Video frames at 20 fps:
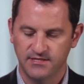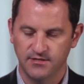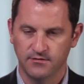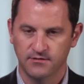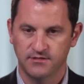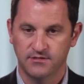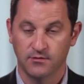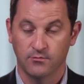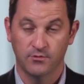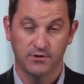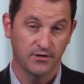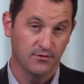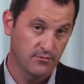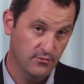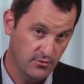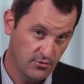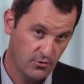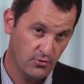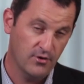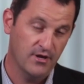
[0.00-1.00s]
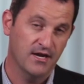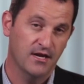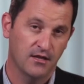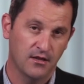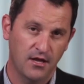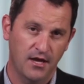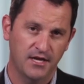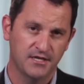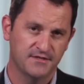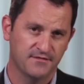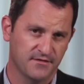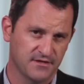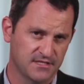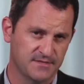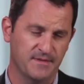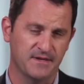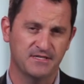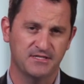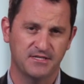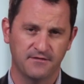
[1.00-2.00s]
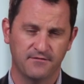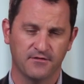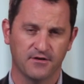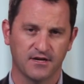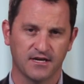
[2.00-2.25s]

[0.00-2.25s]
to when you create a launch especially for